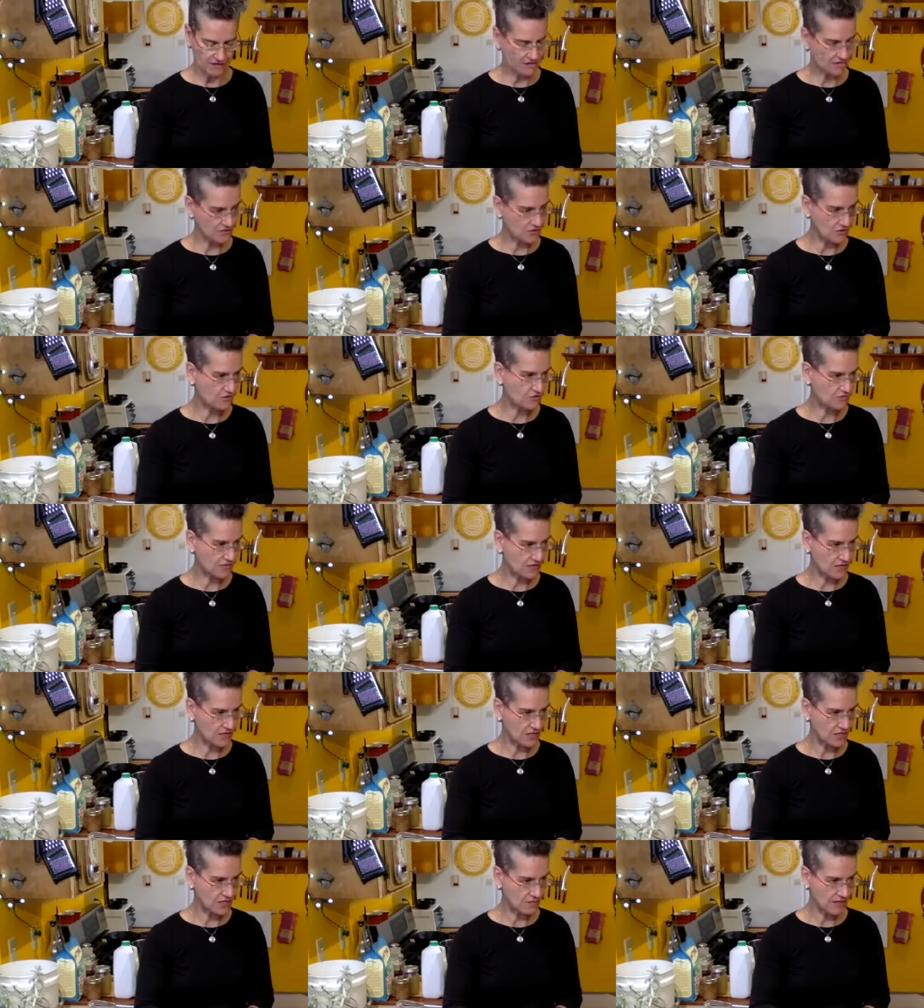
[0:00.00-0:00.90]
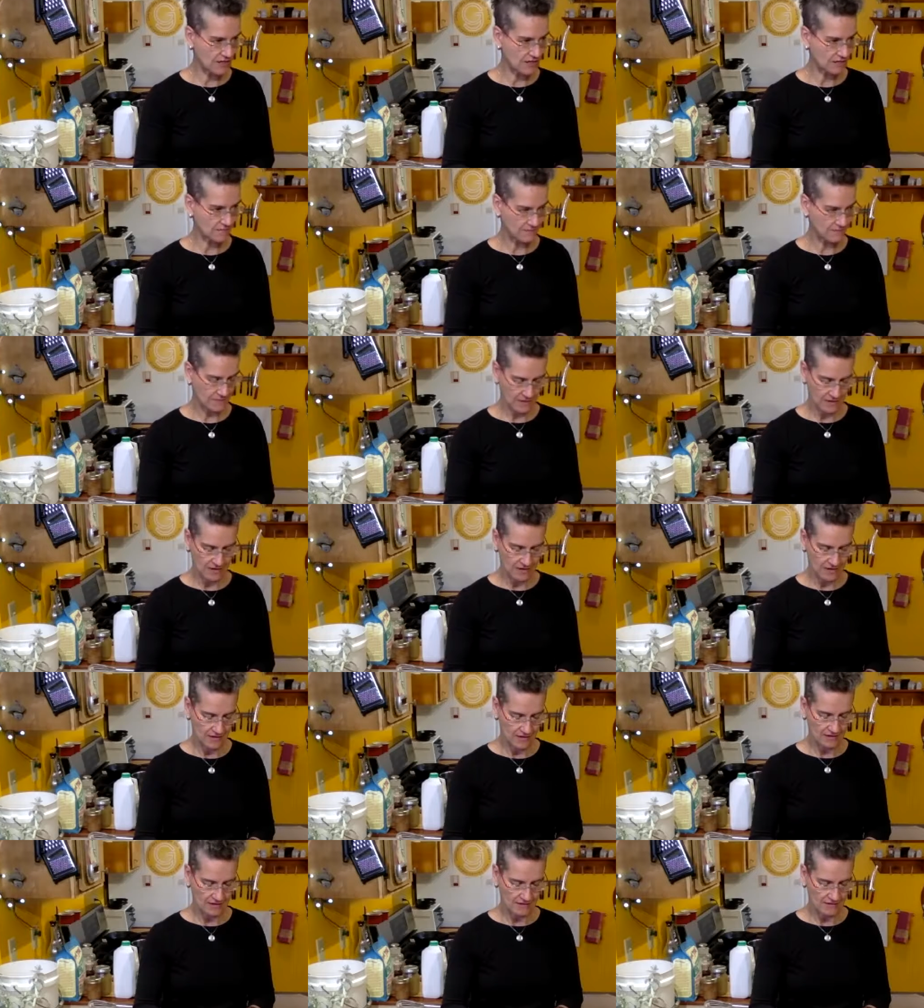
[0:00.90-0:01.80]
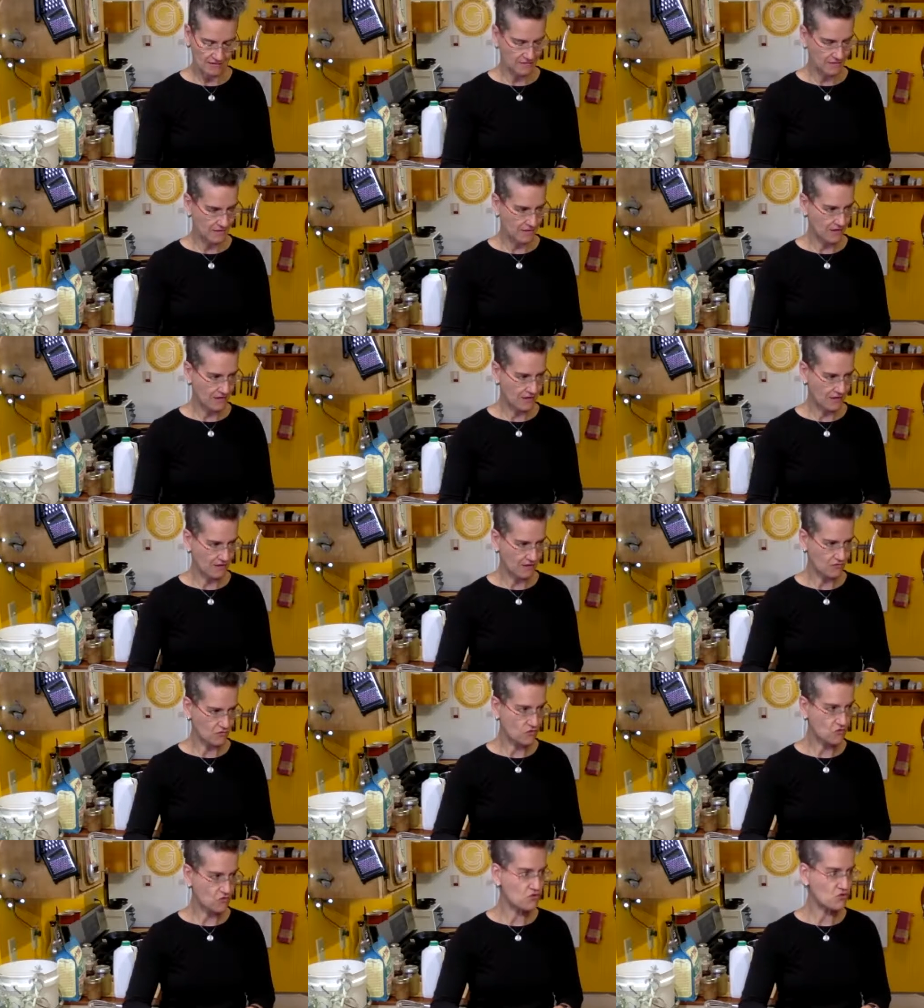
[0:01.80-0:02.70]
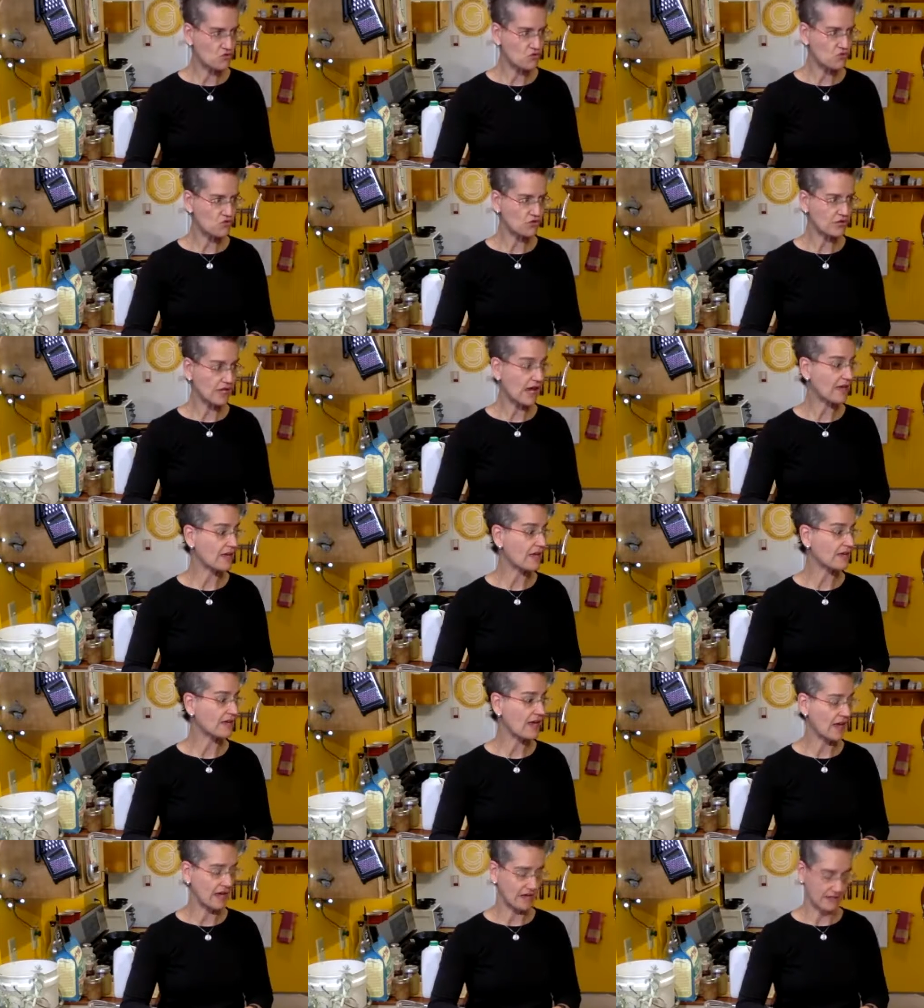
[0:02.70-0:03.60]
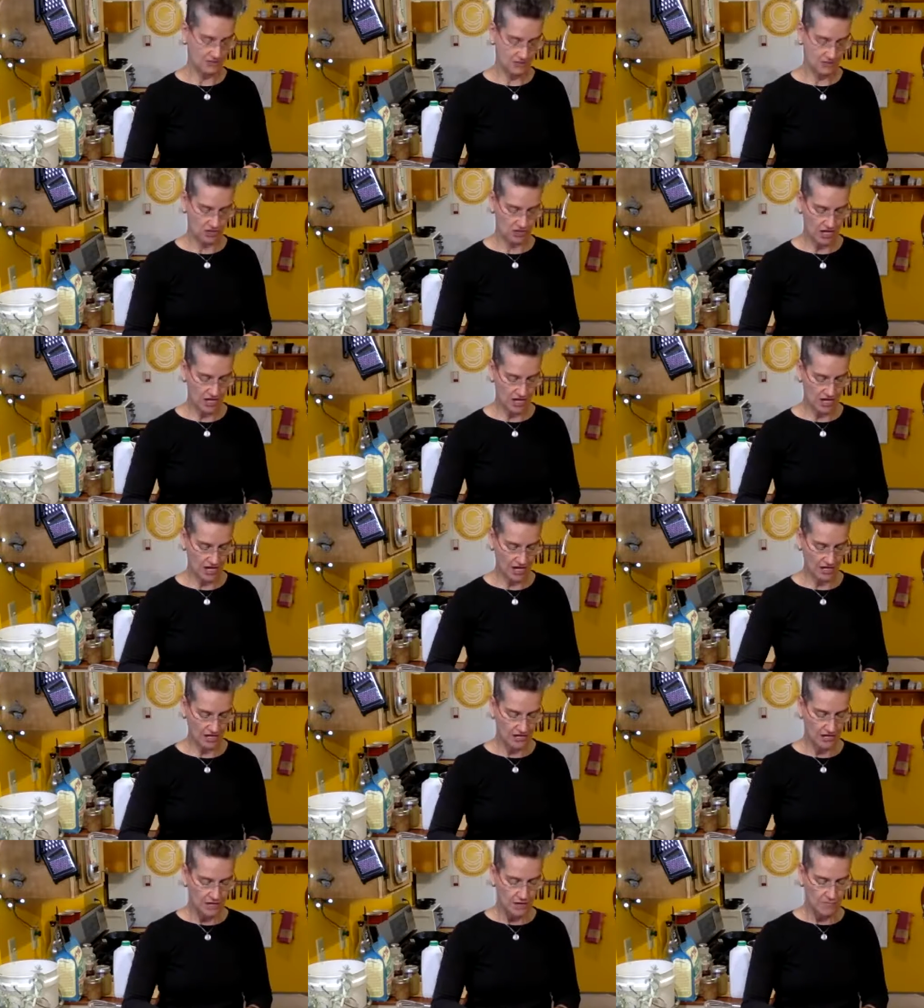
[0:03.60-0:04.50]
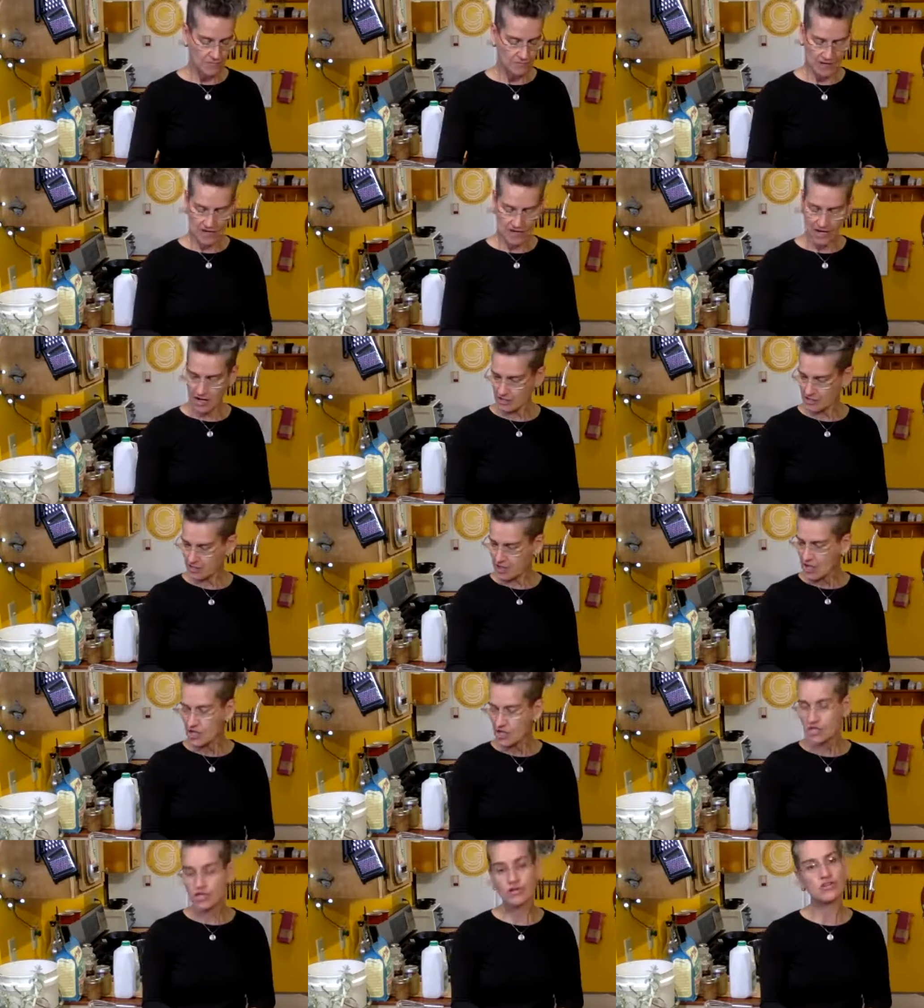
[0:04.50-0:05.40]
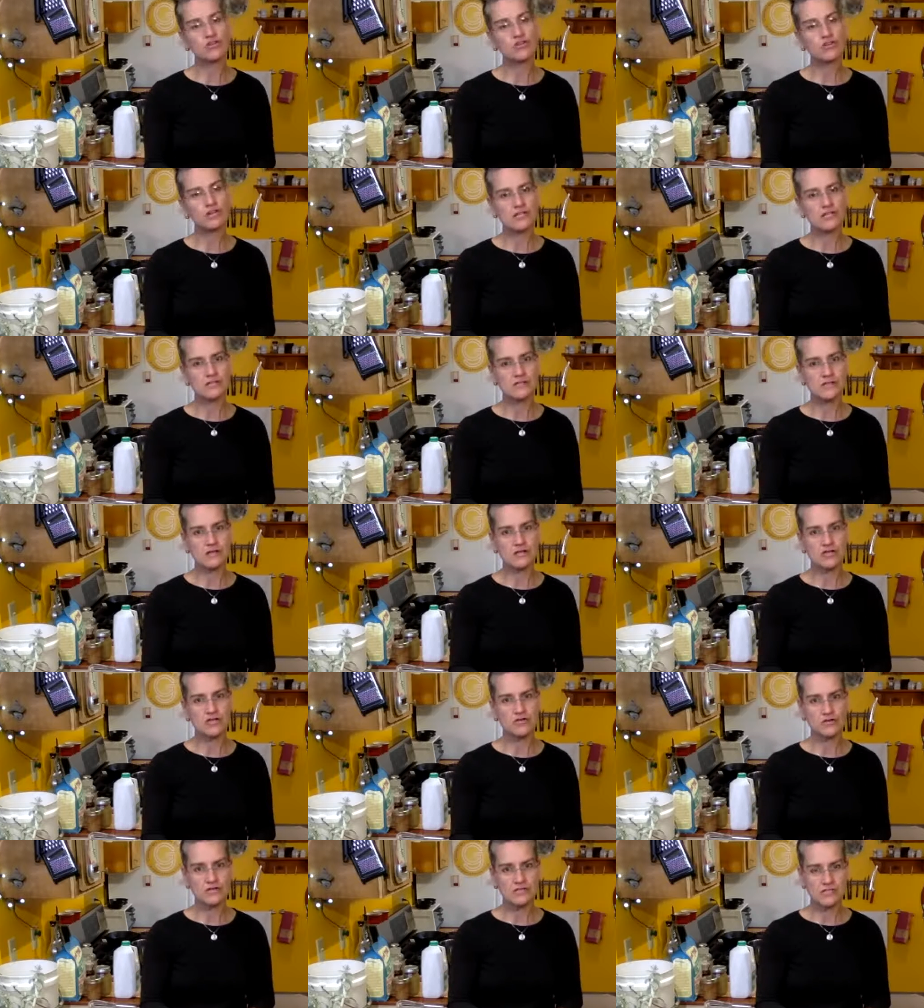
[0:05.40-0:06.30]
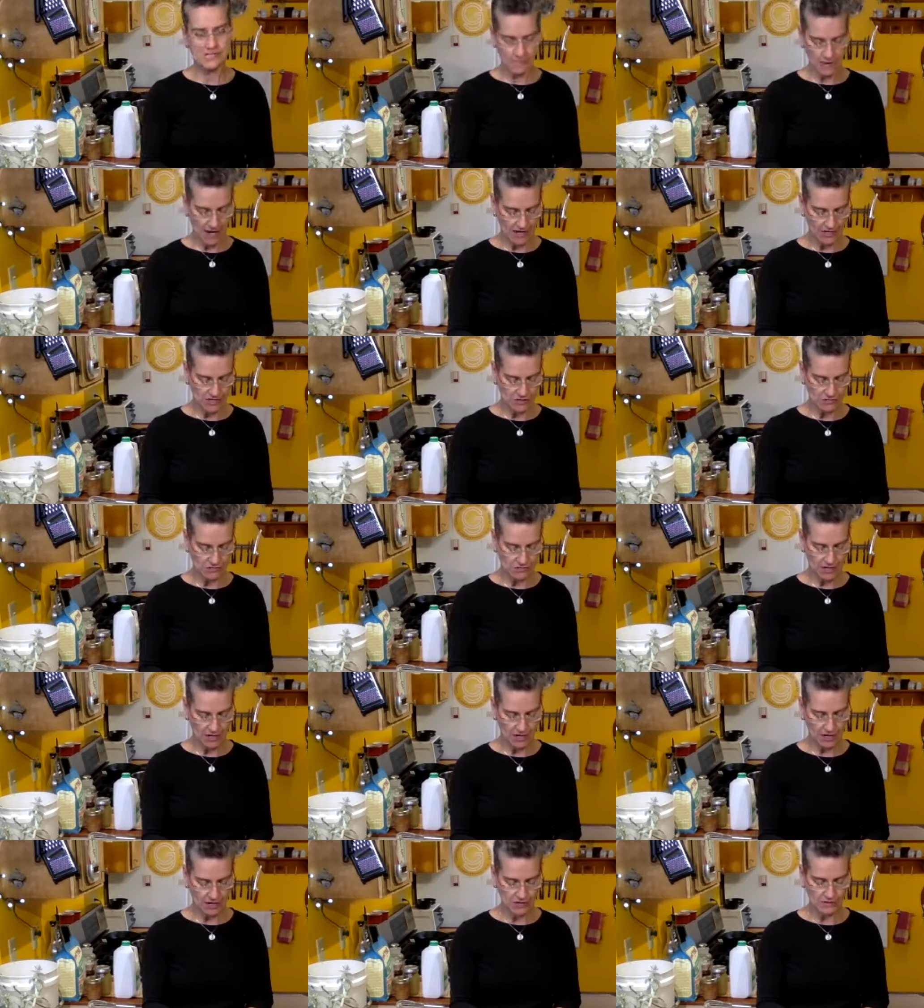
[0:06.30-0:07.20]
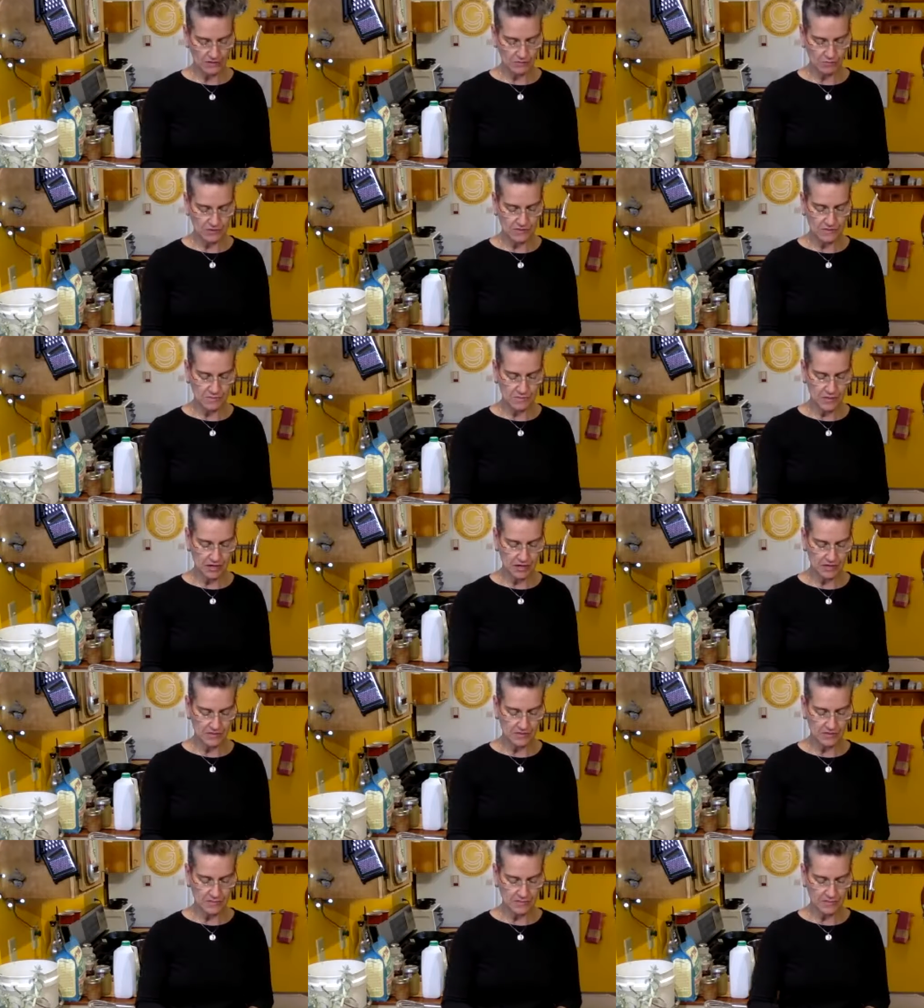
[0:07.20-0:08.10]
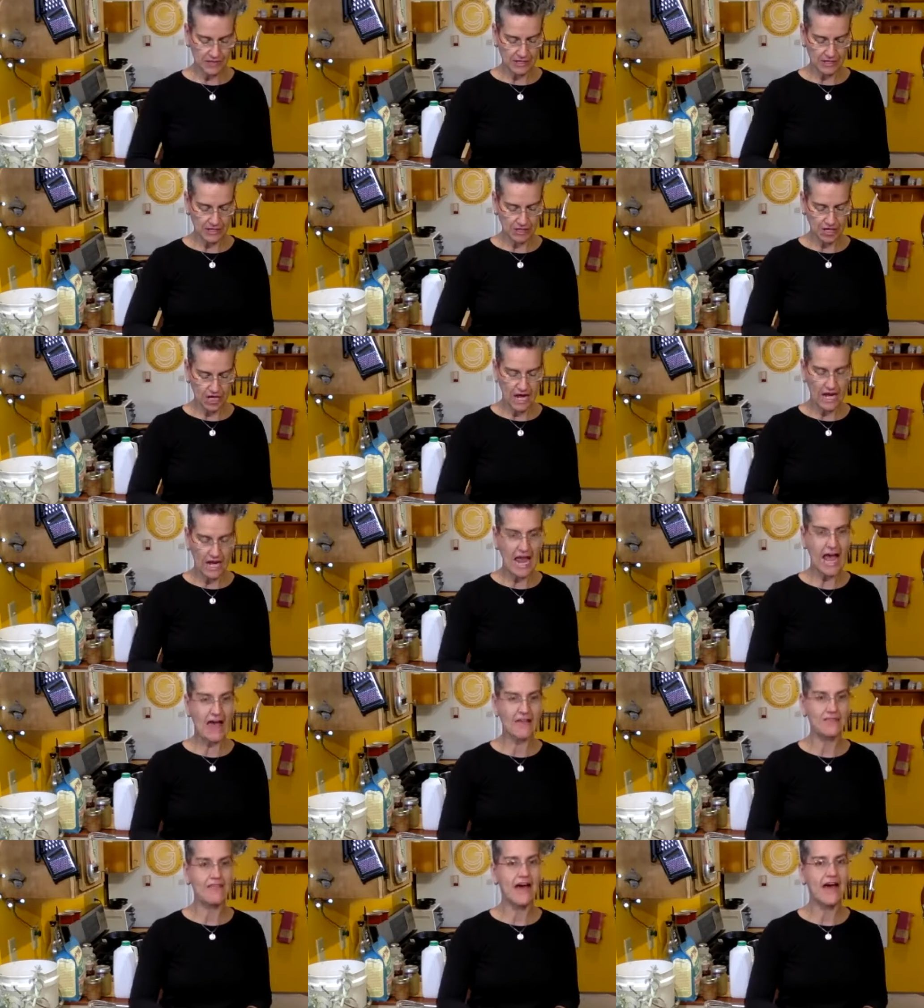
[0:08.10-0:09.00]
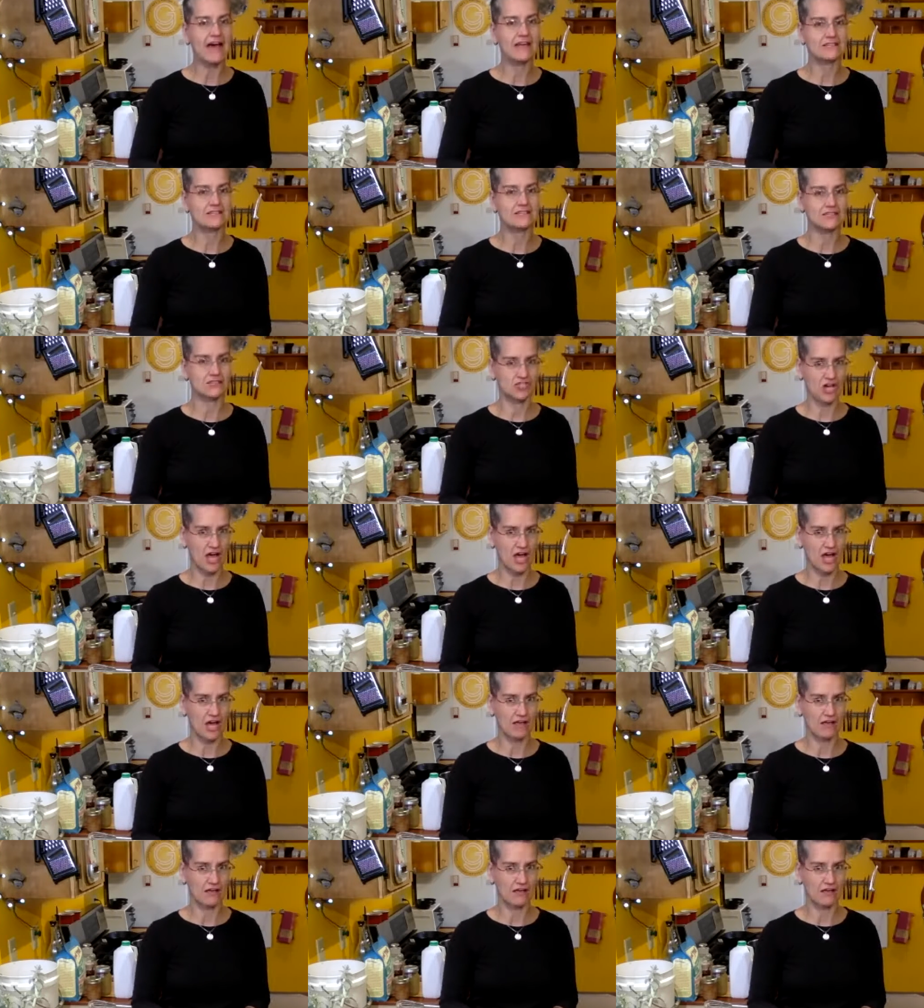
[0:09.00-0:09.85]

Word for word: Do you use fresh nutmeg? I do, and chai. Ooh, yeah, yeah, yeah. Mm. Chai pear you know you could you could smash some pears put some pears in a blender and add that to chai